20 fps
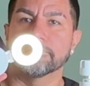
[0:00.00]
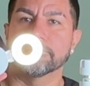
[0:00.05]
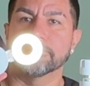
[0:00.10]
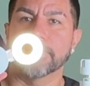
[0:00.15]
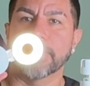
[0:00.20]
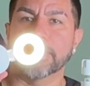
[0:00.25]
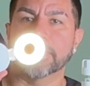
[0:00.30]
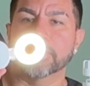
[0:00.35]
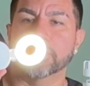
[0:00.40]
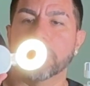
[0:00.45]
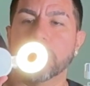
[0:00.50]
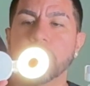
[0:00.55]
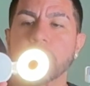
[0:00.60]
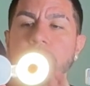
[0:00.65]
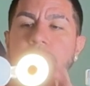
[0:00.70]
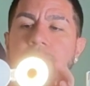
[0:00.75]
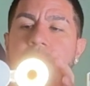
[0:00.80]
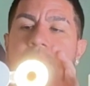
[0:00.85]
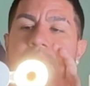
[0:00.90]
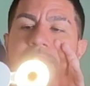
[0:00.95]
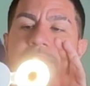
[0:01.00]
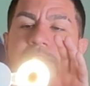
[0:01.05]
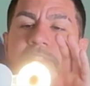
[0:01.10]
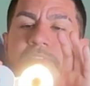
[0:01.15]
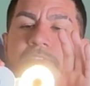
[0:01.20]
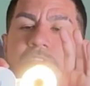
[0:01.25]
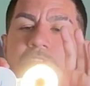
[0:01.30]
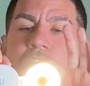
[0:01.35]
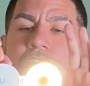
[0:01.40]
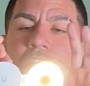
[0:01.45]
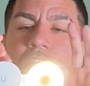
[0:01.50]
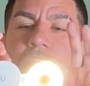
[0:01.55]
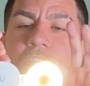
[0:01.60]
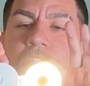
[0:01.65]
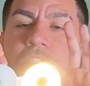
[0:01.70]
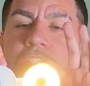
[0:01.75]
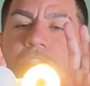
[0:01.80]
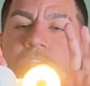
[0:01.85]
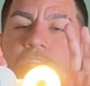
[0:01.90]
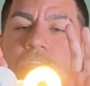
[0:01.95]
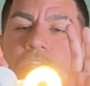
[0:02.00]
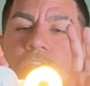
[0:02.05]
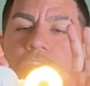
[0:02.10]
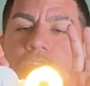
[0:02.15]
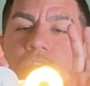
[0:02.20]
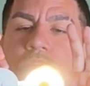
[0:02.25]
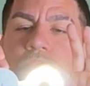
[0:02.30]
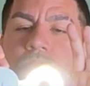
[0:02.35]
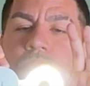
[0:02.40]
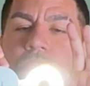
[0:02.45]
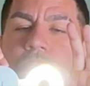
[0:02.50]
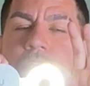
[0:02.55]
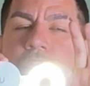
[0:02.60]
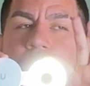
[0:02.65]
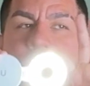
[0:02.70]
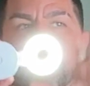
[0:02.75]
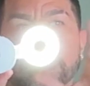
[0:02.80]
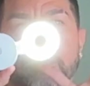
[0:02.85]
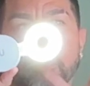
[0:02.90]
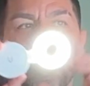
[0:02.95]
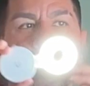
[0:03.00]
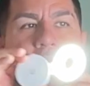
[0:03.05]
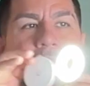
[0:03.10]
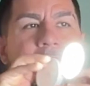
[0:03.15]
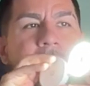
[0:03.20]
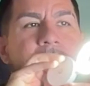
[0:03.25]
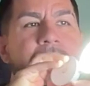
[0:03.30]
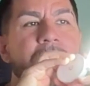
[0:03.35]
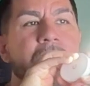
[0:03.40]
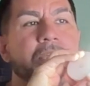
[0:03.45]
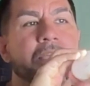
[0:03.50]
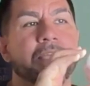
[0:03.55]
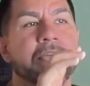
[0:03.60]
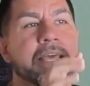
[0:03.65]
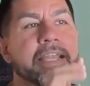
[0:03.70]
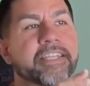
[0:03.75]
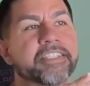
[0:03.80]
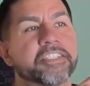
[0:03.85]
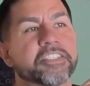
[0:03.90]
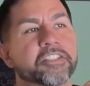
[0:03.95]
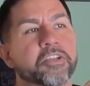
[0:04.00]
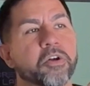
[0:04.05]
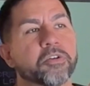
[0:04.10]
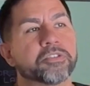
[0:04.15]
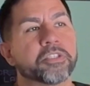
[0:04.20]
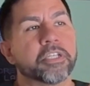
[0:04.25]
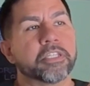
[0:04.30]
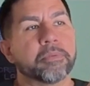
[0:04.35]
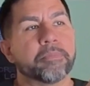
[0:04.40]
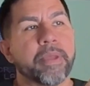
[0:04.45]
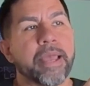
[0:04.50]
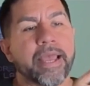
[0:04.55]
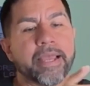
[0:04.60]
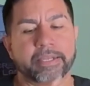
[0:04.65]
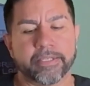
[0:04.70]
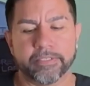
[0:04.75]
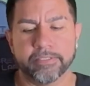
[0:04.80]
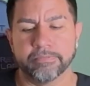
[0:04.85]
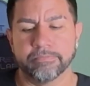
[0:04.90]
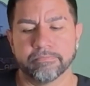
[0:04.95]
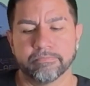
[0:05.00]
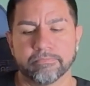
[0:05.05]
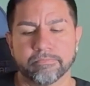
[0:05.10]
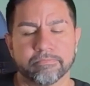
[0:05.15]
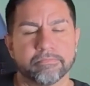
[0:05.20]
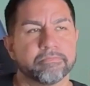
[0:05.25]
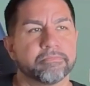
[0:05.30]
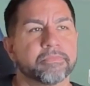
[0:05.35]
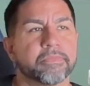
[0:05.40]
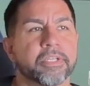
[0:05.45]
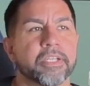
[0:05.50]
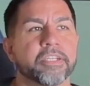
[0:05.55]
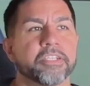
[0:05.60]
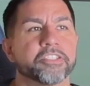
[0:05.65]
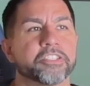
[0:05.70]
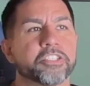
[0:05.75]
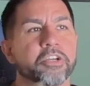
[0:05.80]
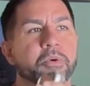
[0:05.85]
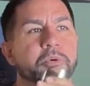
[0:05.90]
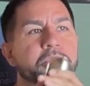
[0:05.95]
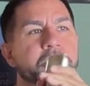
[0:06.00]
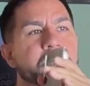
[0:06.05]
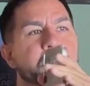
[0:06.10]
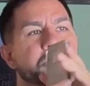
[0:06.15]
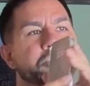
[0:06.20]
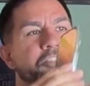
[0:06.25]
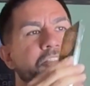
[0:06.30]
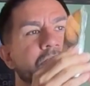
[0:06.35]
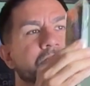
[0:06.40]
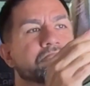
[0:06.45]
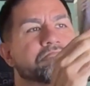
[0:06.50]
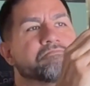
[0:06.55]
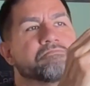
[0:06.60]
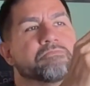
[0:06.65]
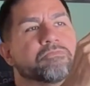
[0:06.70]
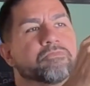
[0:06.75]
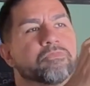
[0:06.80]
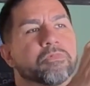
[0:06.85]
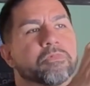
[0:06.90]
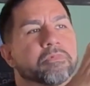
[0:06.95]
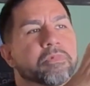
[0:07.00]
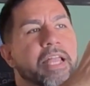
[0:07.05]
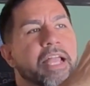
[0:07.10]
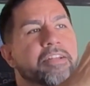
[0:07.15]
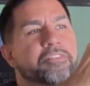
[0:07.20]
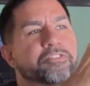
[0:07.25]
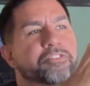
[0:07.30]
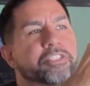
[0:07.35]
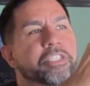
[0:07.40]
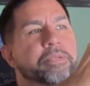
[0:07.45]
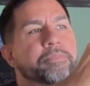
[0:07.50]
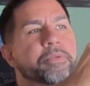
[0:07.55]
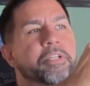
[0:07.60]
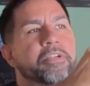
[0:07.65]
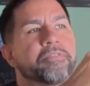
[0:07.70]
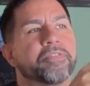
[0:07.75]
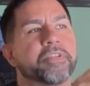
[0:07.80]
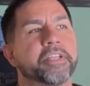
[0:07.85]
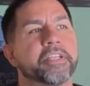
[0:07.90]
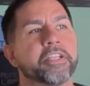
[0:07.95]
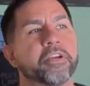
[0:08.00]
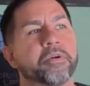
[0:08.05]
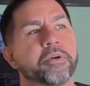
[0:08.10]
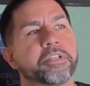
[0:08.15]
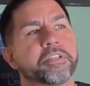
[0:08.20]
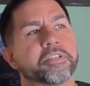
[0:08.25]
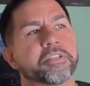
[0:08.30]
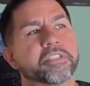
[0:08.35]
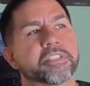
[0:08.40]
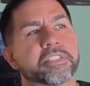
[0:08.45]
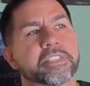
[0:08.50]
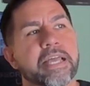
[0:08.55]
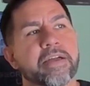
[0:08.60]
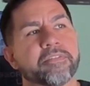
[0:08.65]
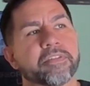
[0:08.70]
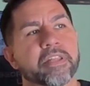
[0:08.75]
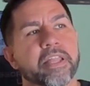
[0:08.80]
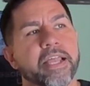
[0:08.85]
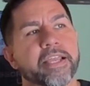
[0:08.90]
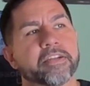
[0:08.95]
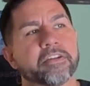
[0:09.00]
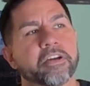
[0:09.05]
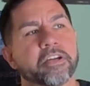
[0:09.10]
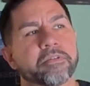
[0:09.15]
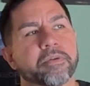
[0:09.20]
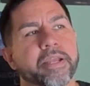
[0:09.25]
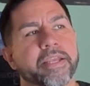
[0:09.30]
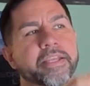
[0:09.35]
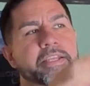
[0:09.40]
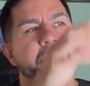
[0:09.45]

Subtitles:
like so. It has different colors, yellow up to white, and it just goes on the back. So when you're live streaming or videoing, you can just have a light on right